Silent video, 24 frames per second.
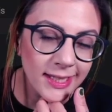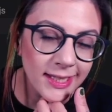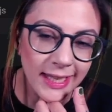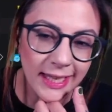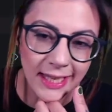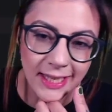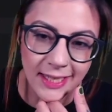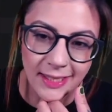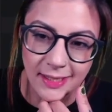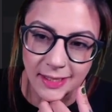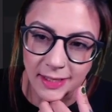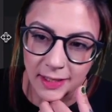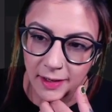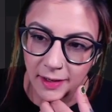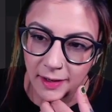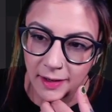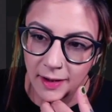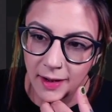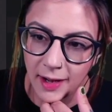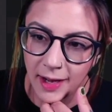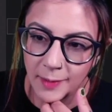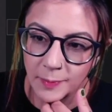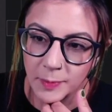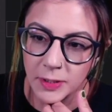
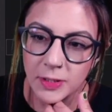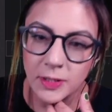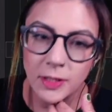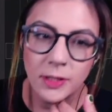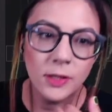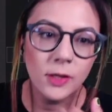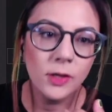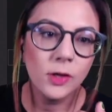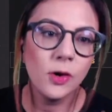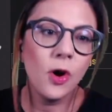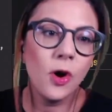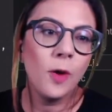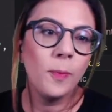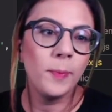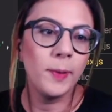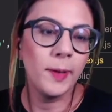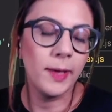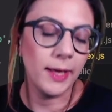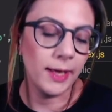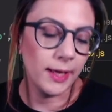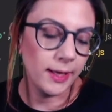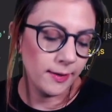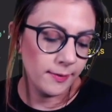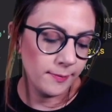easier, I'm just going to
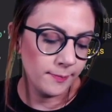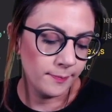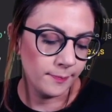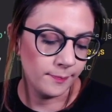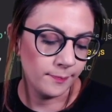copy